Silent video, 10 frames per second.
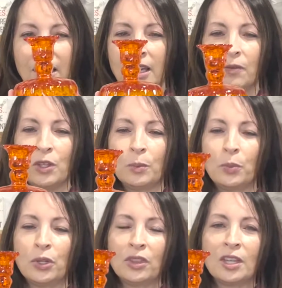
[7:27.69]
If you
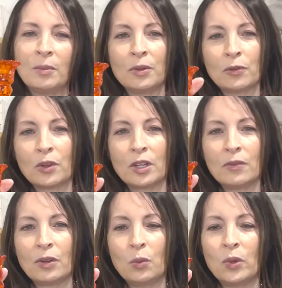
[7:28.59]
put them in front
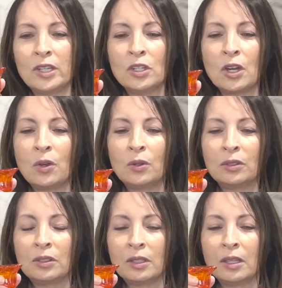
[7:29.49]
of a window
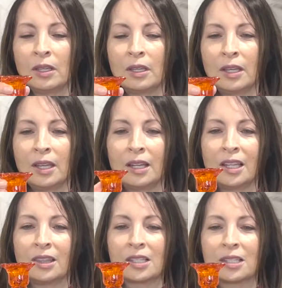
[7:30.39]
and
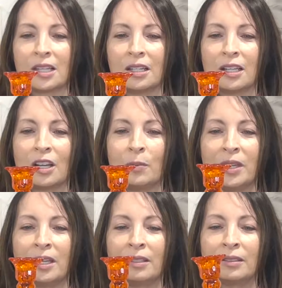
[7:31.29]
let the sun come
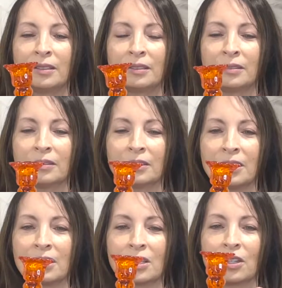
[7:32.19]
in,
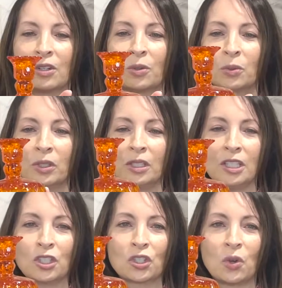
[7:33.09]
it's going to
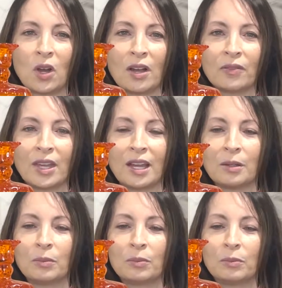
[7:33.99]
really show off that
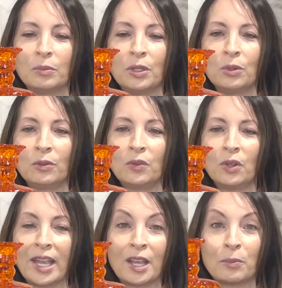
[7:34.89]
beautiful
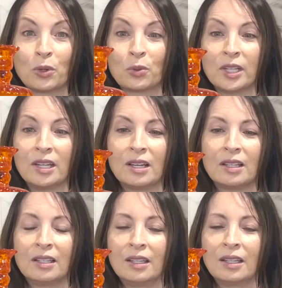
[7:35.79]
Amberina
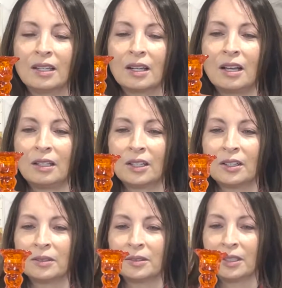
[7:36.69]
color.
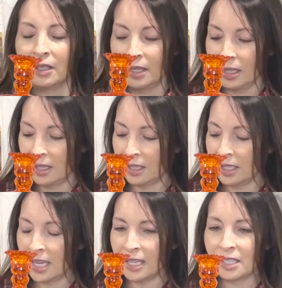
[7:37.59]

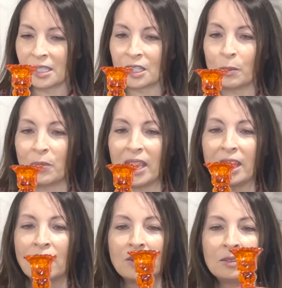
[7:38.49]
Again, it's the
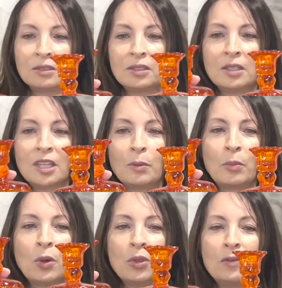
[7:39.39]
pair. You get
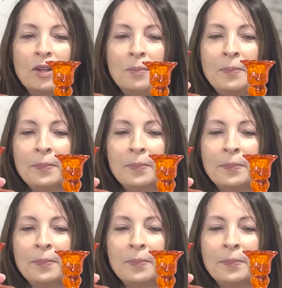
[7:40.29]
both of them.